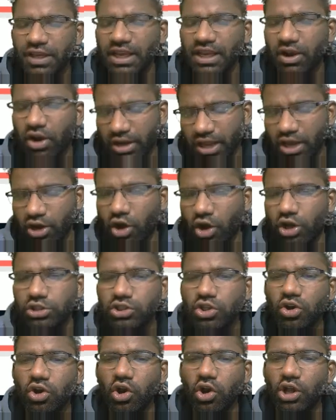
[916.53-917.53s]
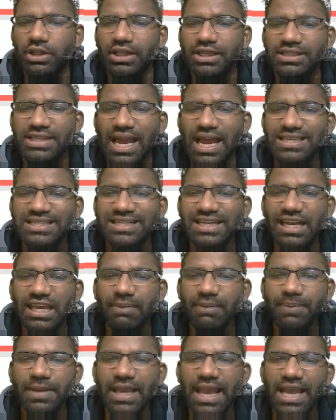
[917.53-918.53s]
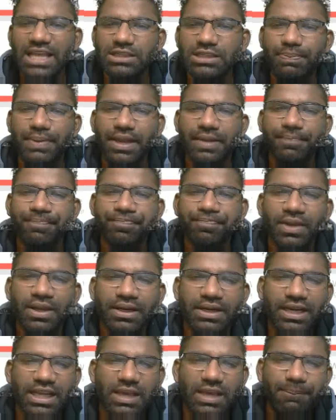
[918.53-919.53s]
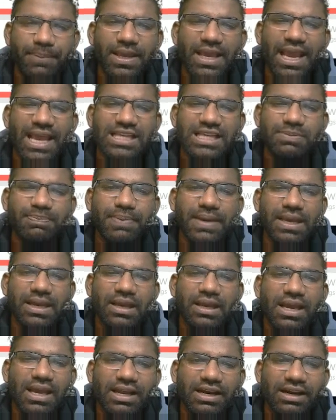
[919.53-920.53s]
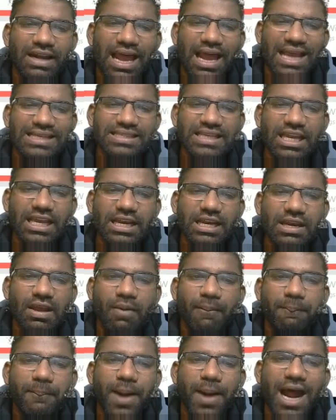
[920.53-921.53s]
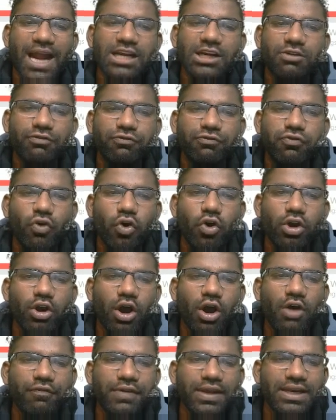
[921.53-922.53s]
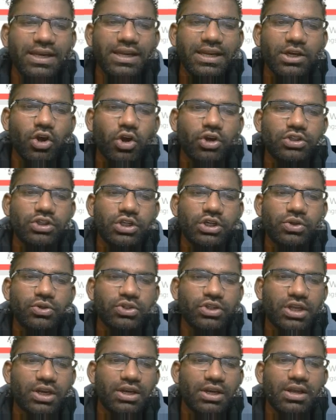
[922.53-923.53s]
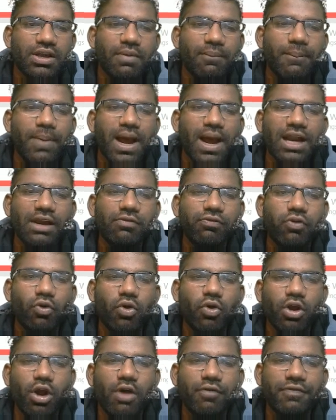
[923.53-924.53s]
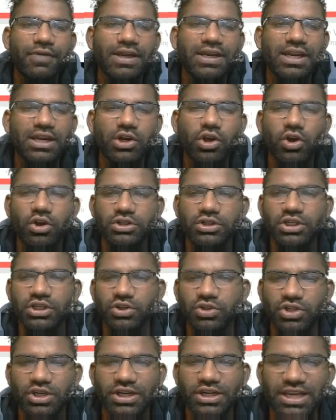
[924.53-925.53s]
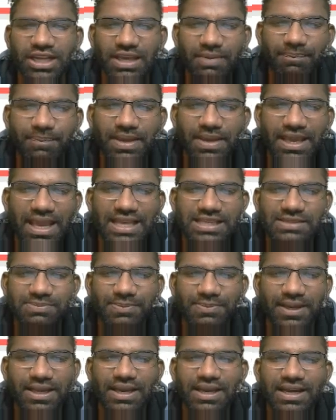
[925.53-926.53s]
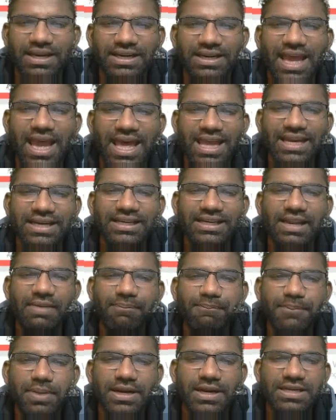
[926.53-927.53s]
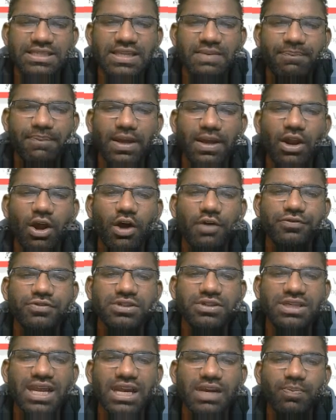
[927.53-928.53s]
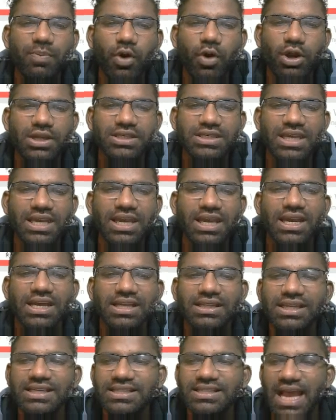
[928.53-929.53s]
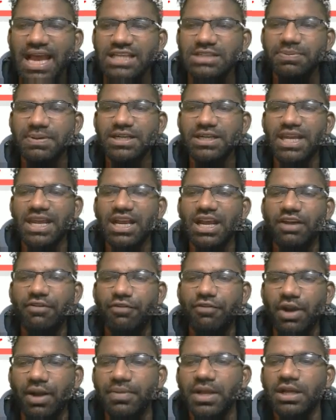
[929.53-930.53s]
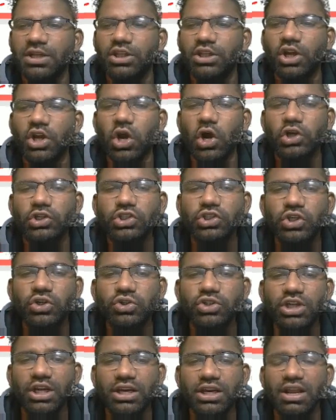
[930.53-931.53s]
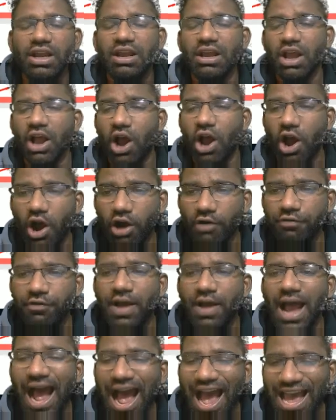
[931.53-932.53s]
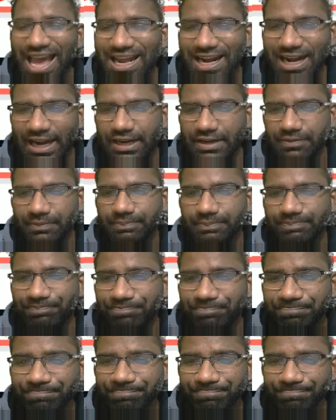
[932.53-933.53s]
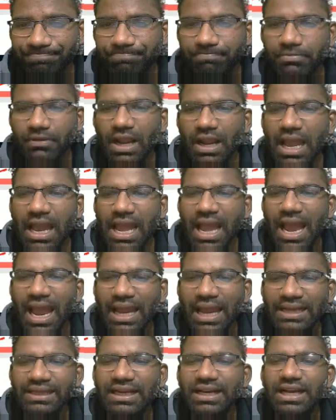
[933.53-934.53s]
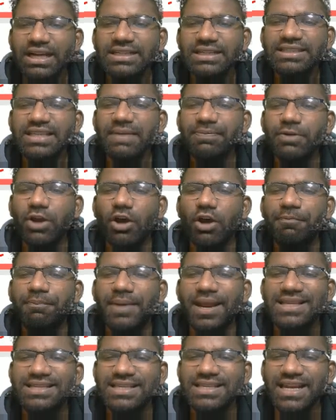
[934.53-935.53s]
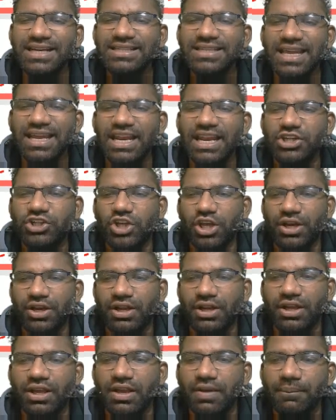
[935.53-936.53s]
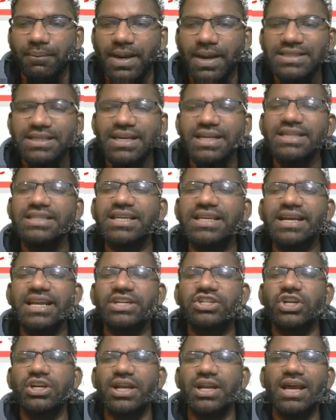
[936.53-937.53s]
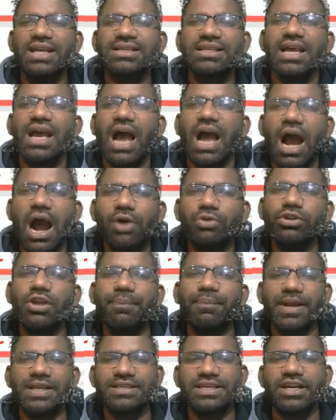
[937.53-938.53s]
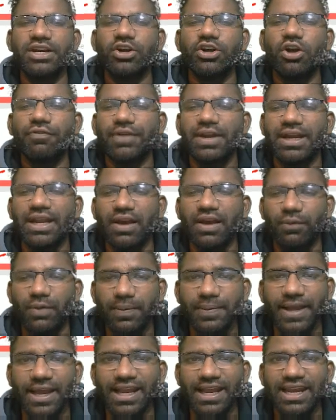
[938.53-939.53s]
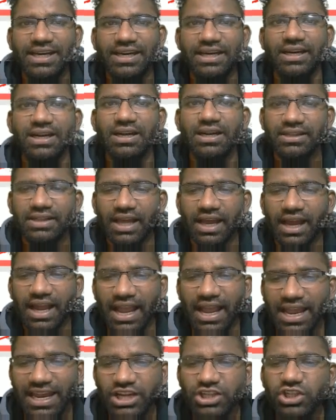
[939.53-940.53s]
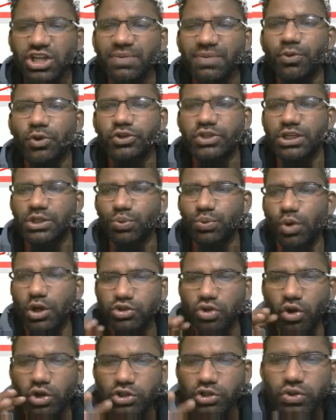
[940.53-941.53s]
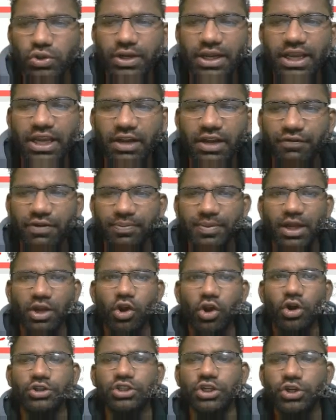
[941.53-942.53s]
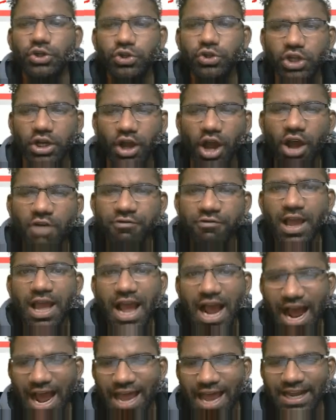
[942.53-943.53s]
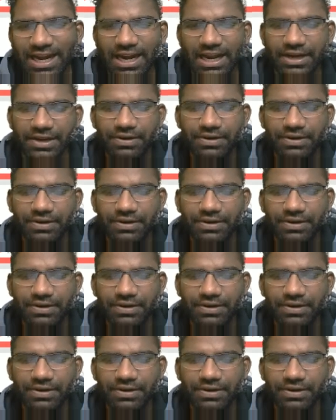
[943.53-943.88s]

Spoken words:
can also call this as DPSP. DPSP lies in Part 4 of Indian Constitution. Part 4 of Indian Constitution, DPSP, Directive Principle of State Policy. This has been taken from the Constitution of Ireland. And the concept of president's election. President's election as how the president of India will be elected. The election process was also taken from the Constitution of Ireland.